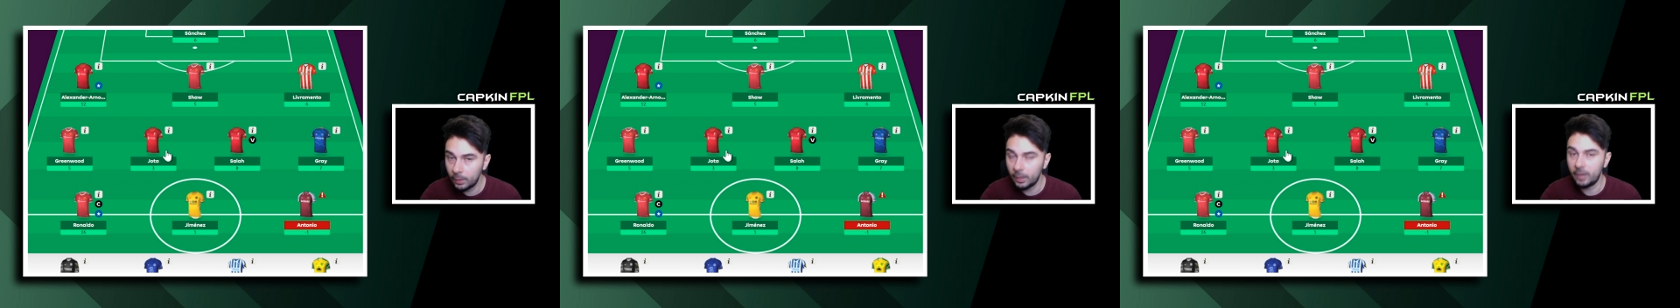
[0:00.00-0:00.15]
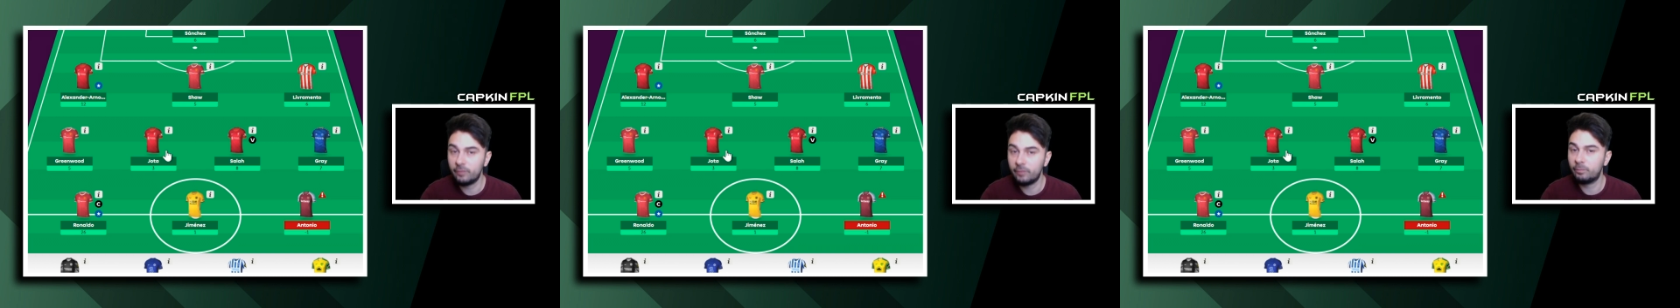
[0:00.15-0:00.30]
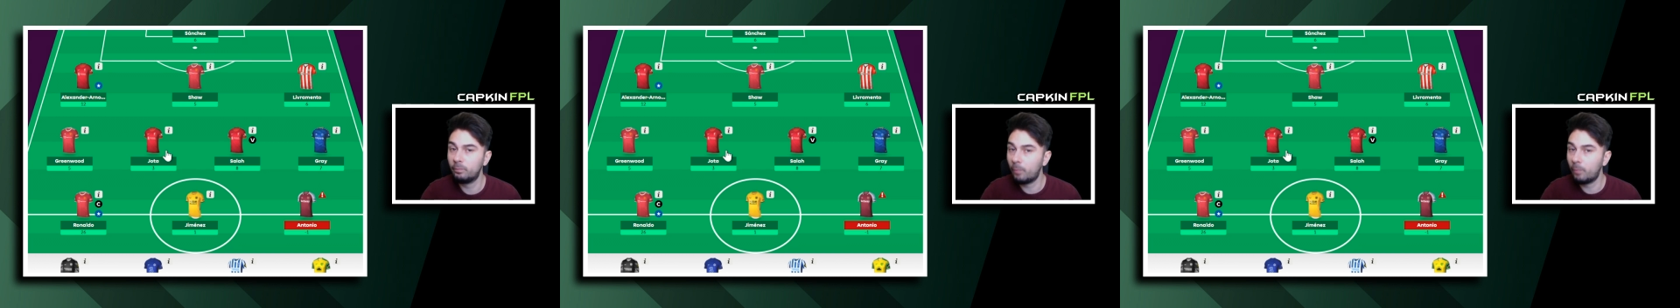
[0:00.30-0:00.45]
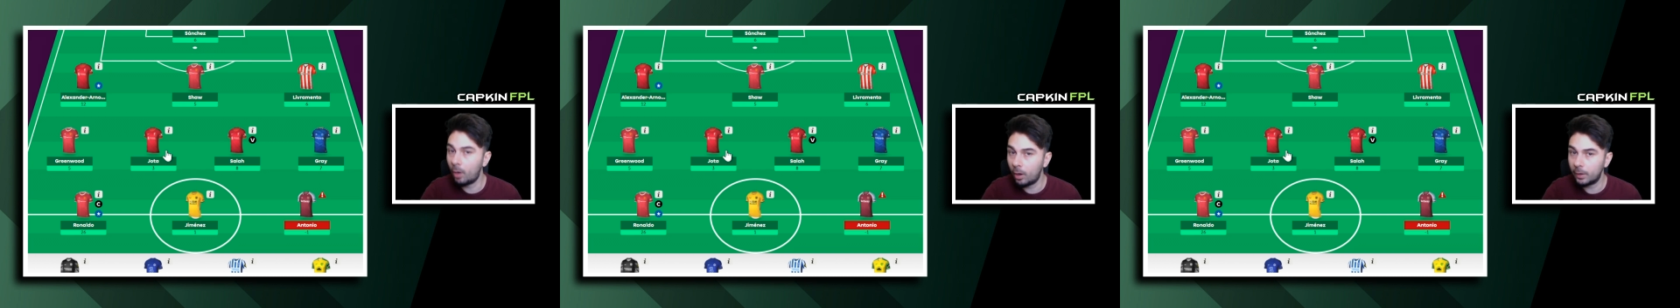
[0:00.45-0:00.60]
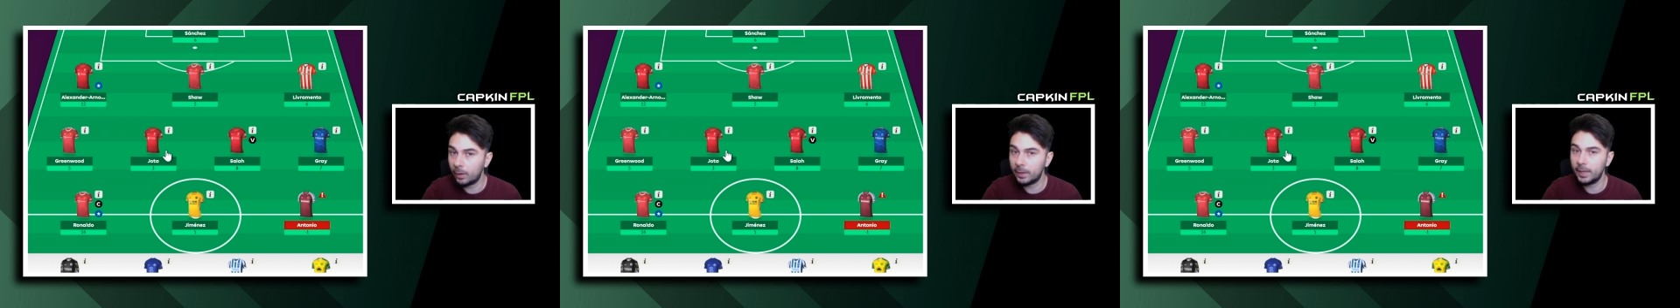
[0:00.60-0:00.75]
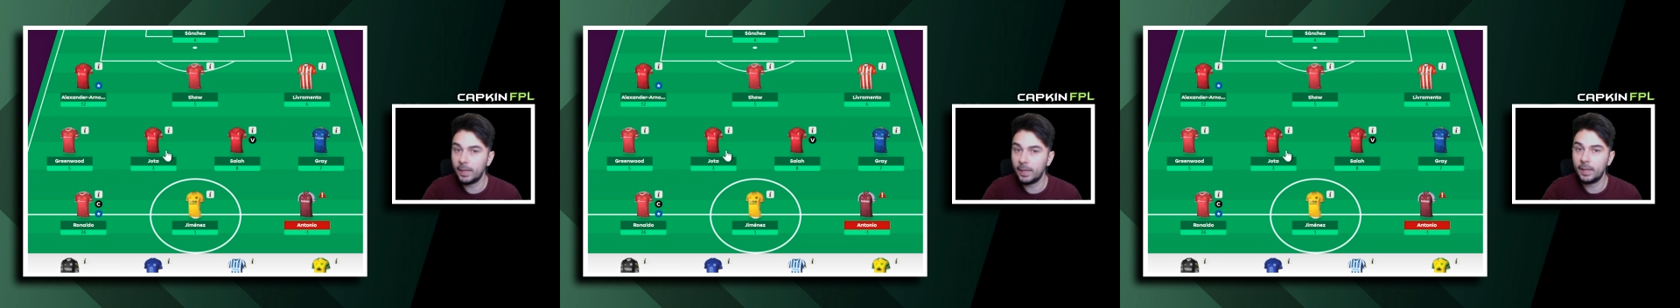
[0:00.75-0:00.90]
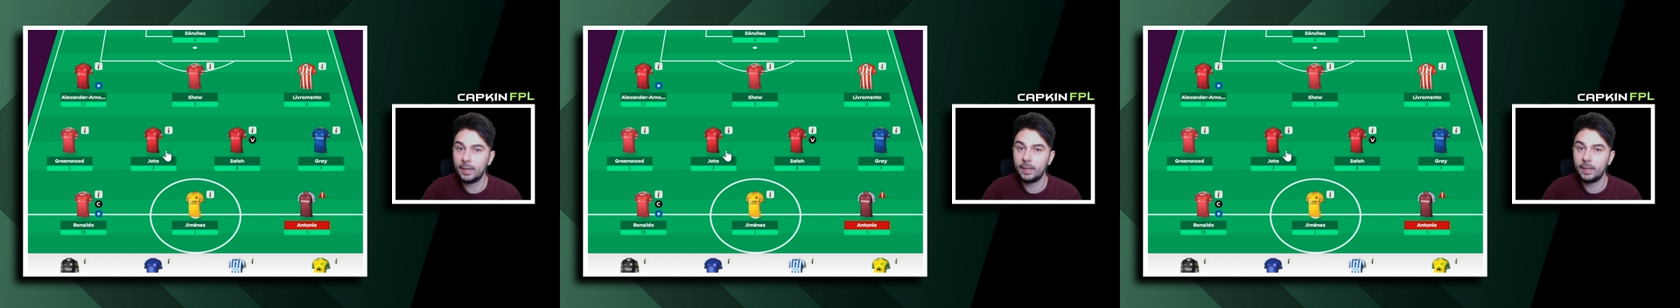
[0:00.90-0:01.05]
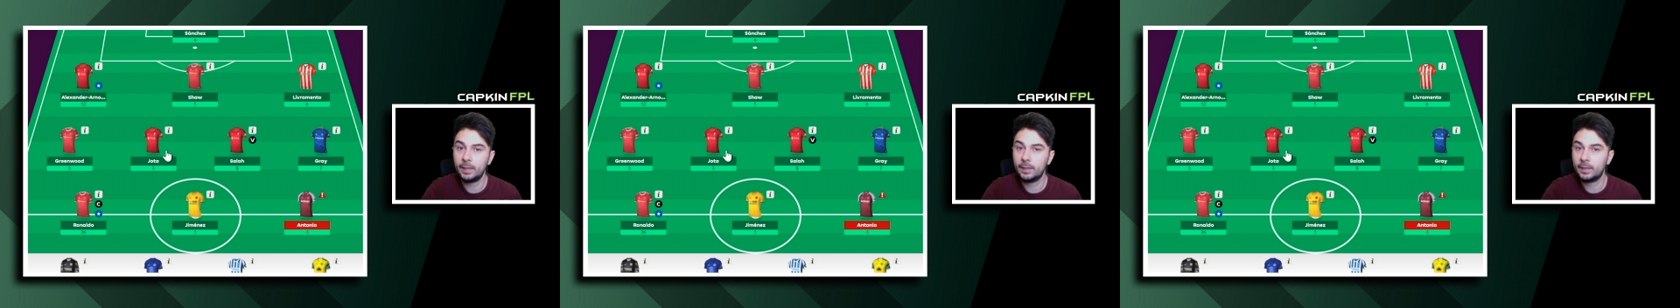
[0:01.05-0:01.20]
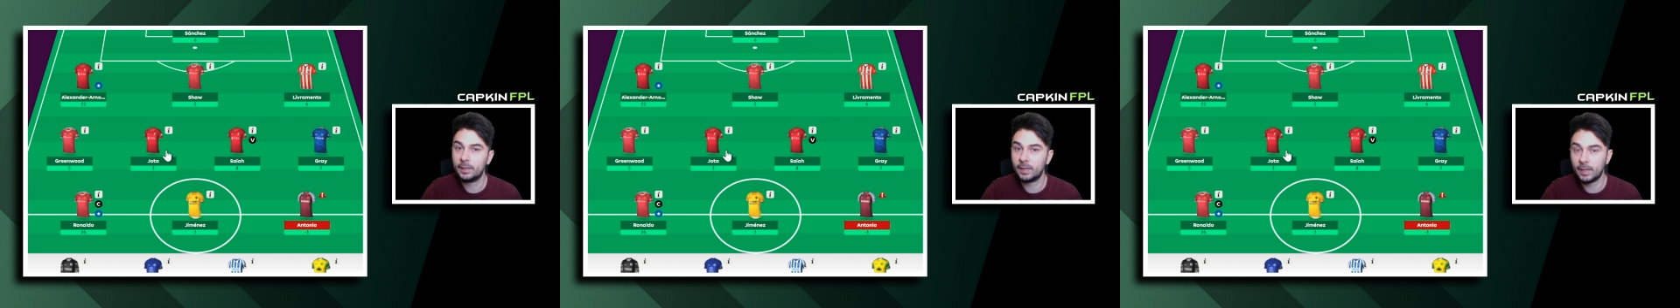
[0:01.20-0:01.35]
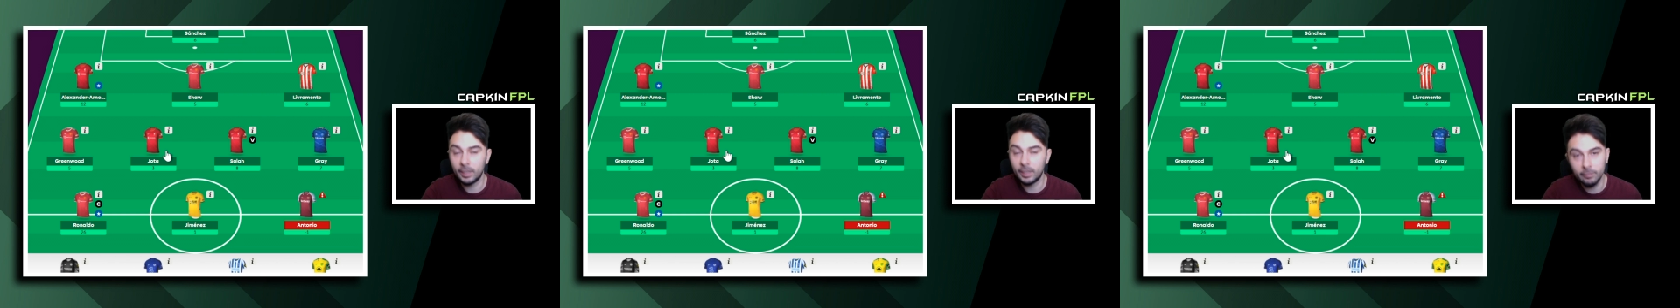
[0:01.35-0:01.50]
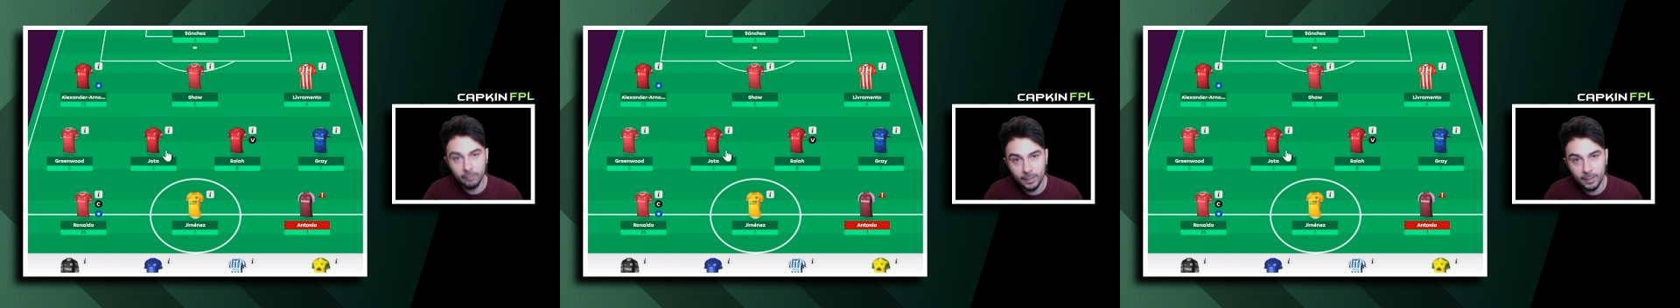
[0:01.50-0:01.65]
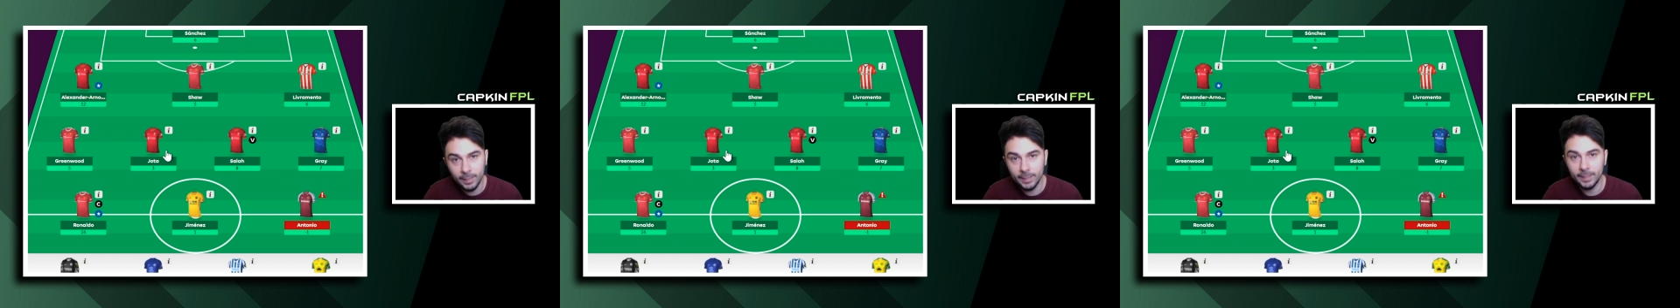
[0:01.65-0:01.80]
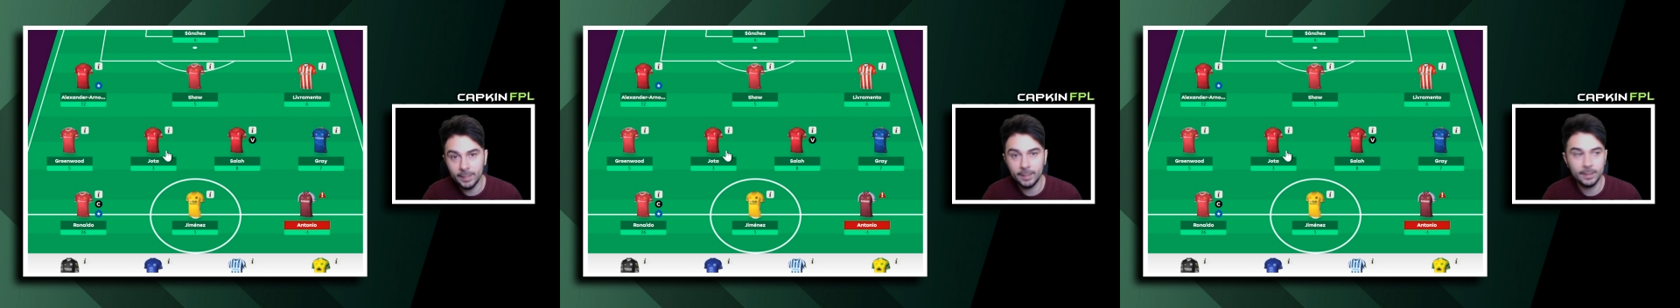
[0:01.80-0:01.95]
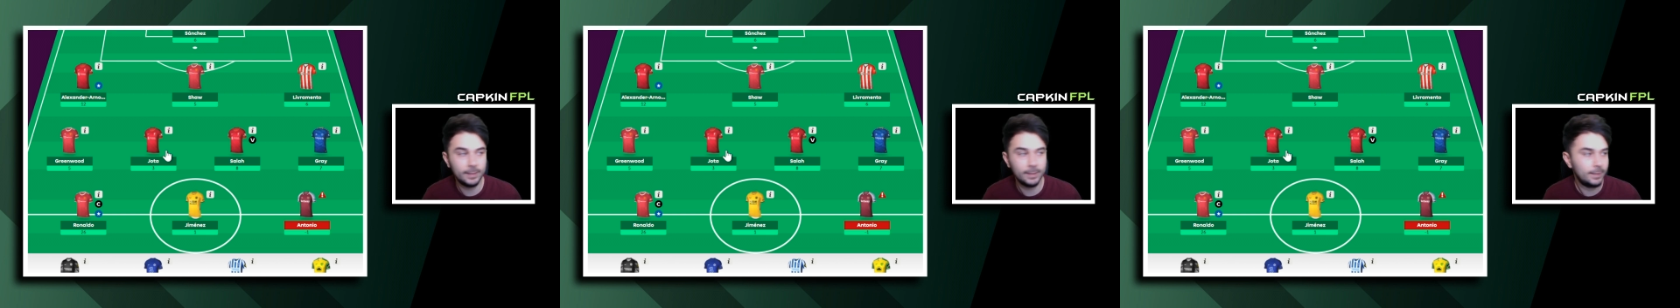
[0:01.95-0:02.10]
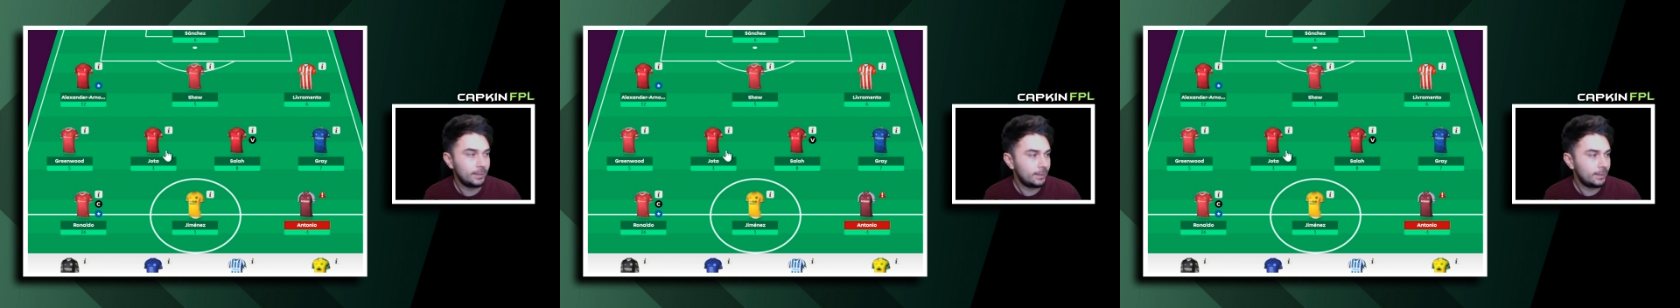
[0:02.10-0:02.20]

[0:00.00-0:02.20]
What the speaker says: if Mane kind of like